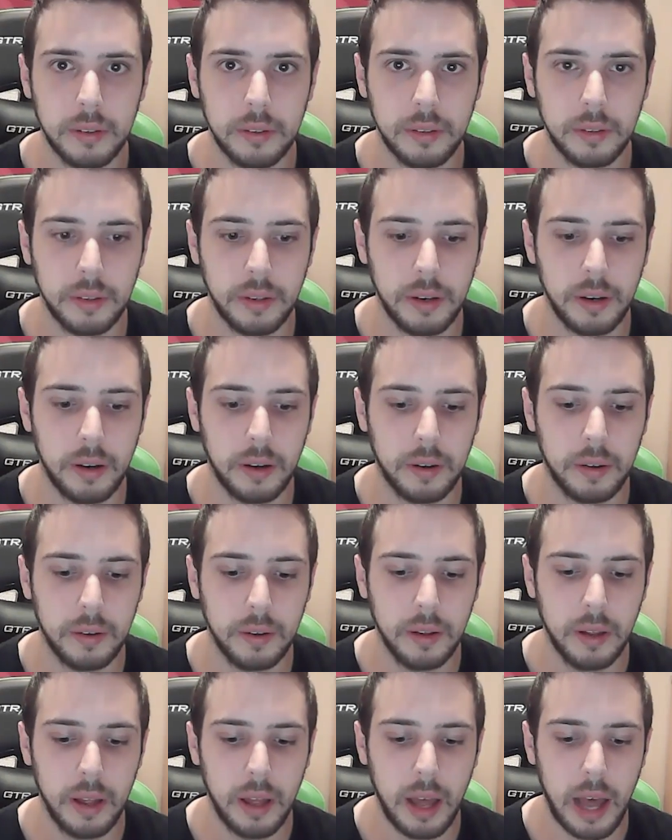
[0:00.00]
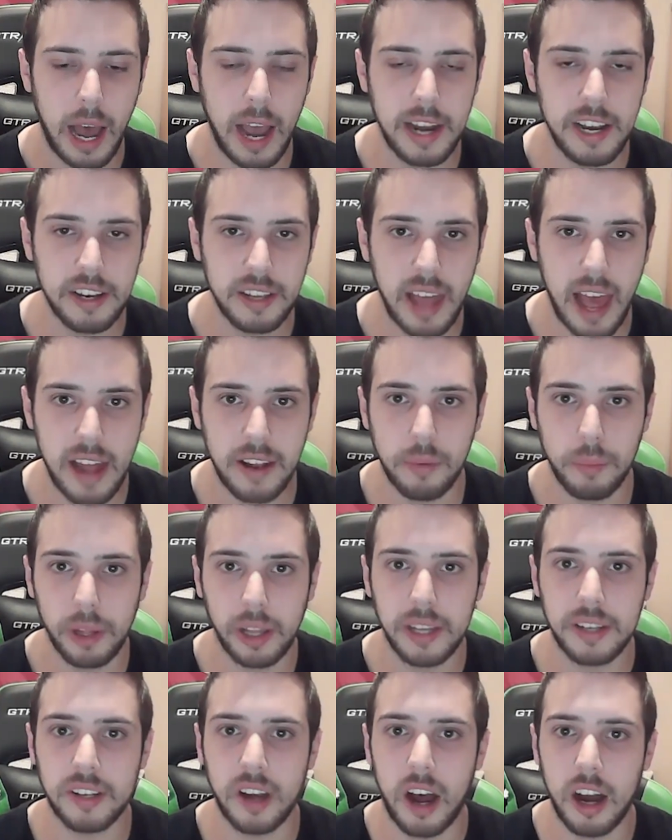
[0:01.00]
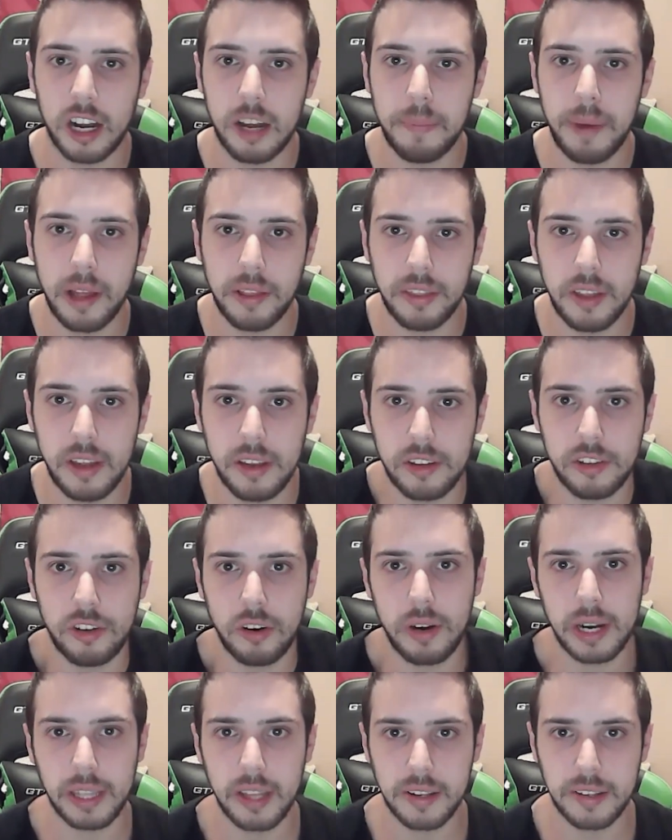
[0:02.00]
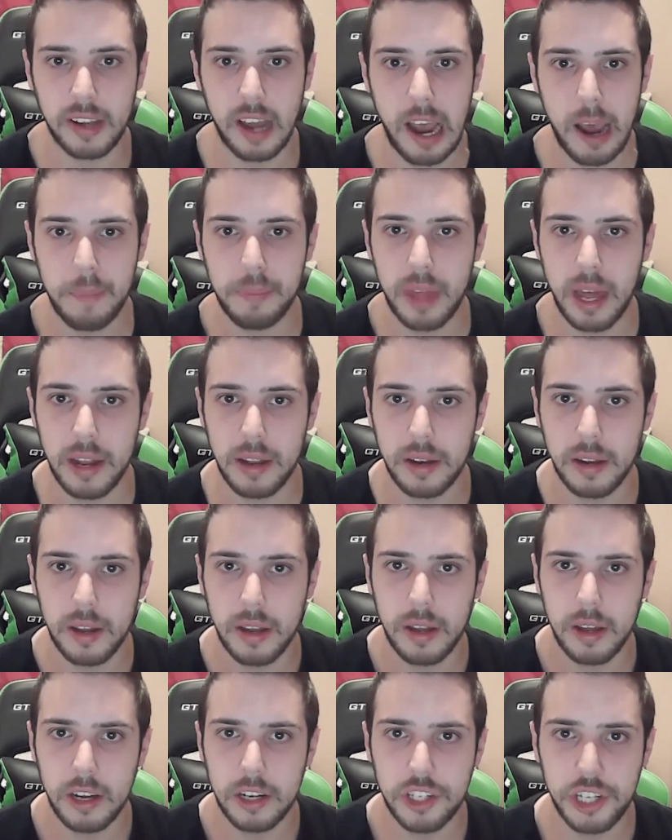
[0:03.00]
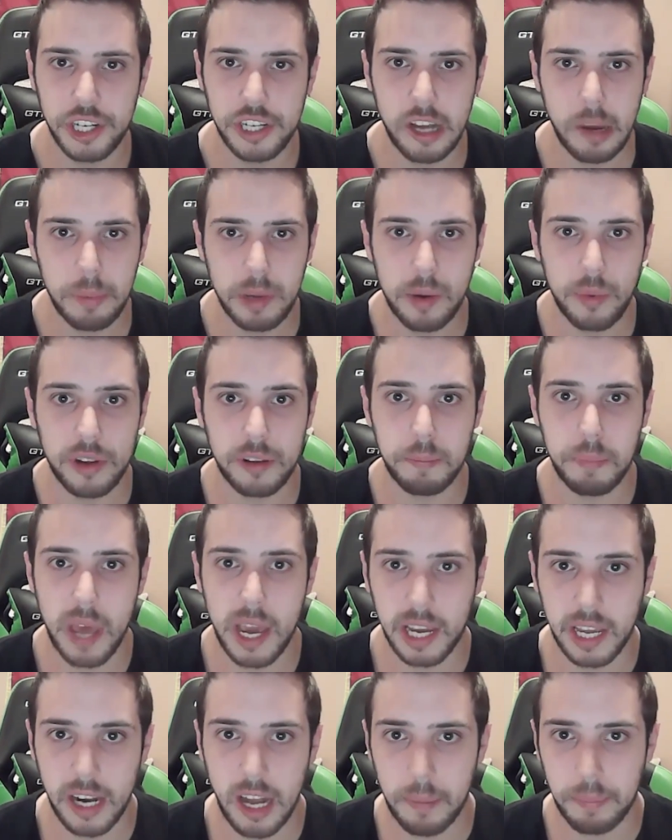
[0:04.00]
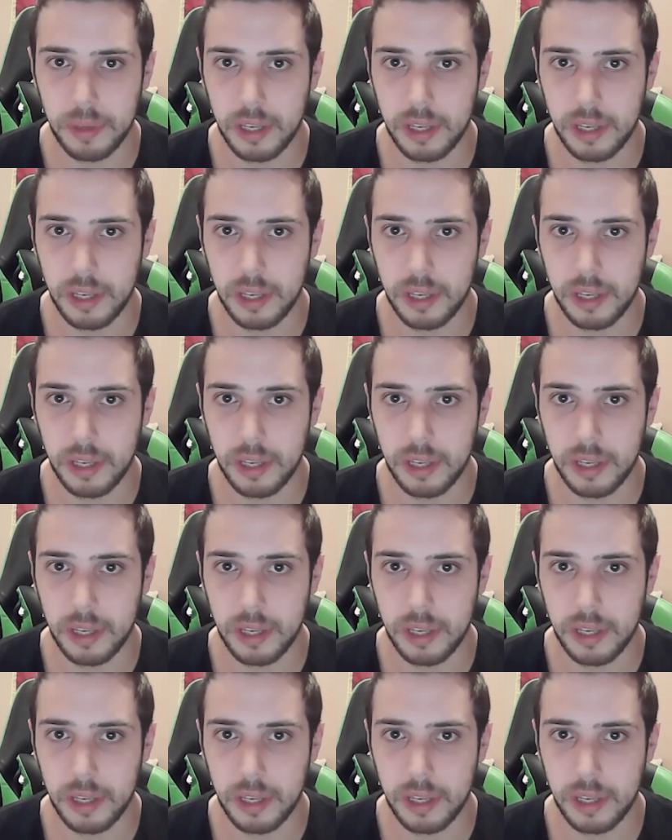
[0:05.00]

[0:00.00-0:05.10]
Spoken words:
you know, I just had to really talk about this. During the time that GW was picking up